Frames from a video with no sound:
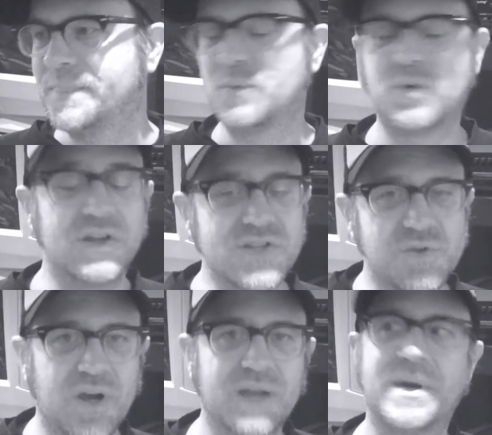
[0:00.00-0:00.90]
We're all
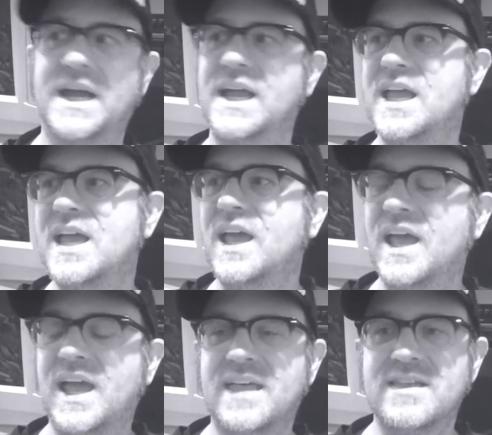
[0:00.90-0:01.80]
just walking by.
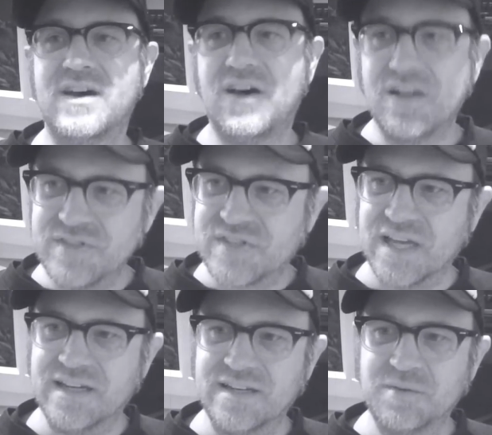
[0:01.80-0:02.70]
And then all of a
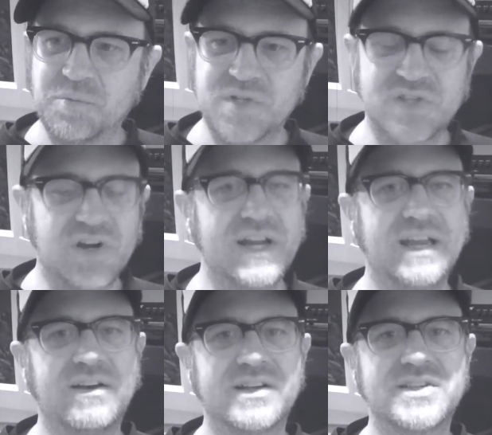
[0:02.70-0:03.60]
sudden, we start
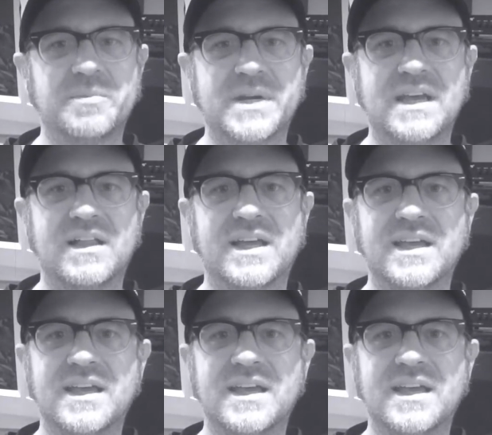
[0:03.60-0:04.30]
hearing somebody yelling,